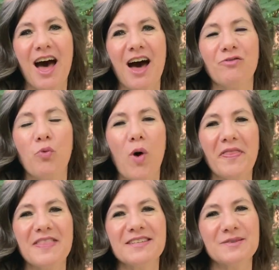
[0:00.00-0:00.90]
of
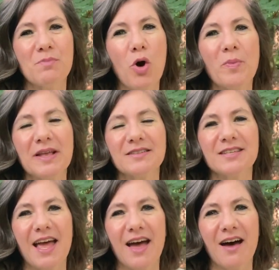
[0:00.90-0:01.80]
what this moment
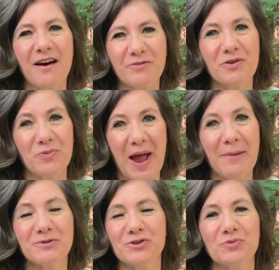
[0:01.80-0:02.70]
of the
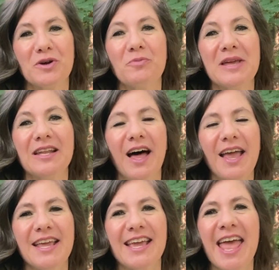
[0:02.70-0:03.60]
rapture will be
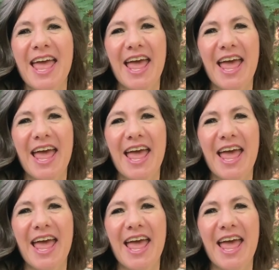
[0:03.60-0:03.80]
like.